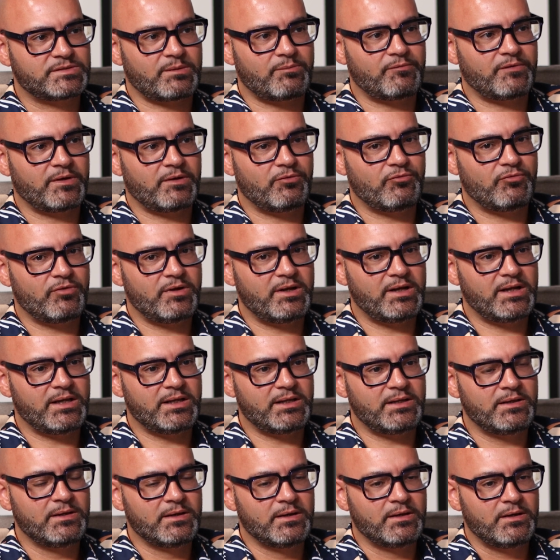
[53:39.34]
something
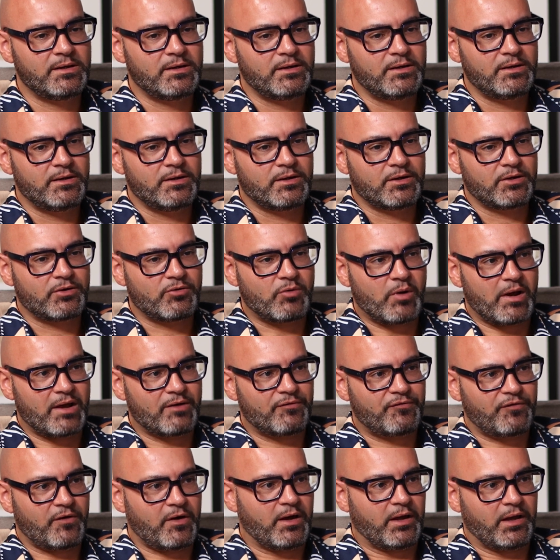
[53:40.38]
really
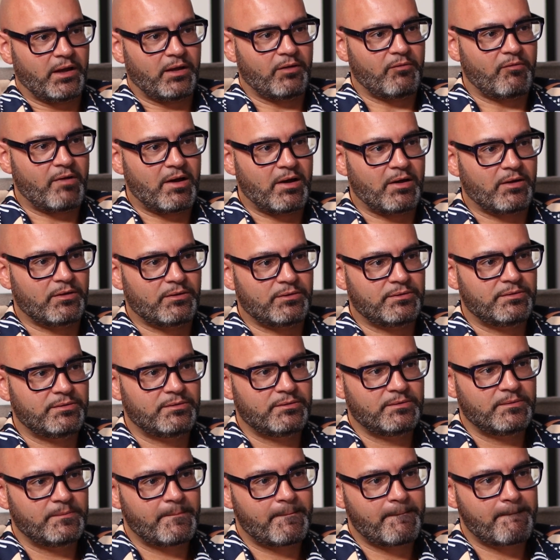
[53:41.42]
gratifying around
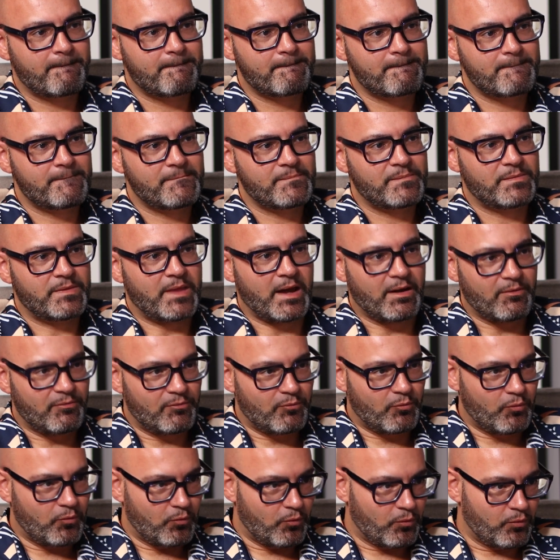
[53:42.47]
that
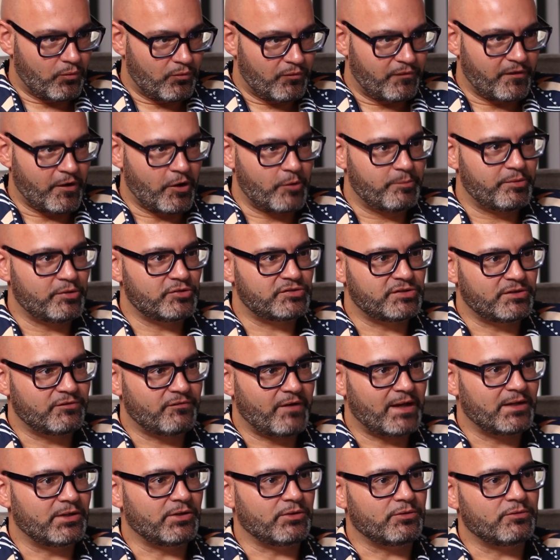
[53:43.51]
therapeutic
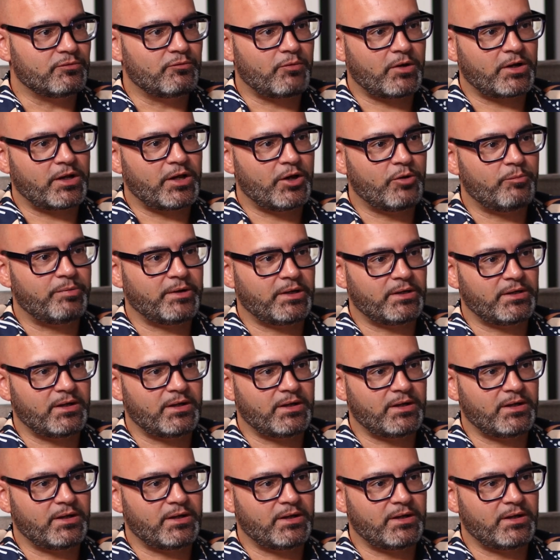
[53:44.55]
value, one helping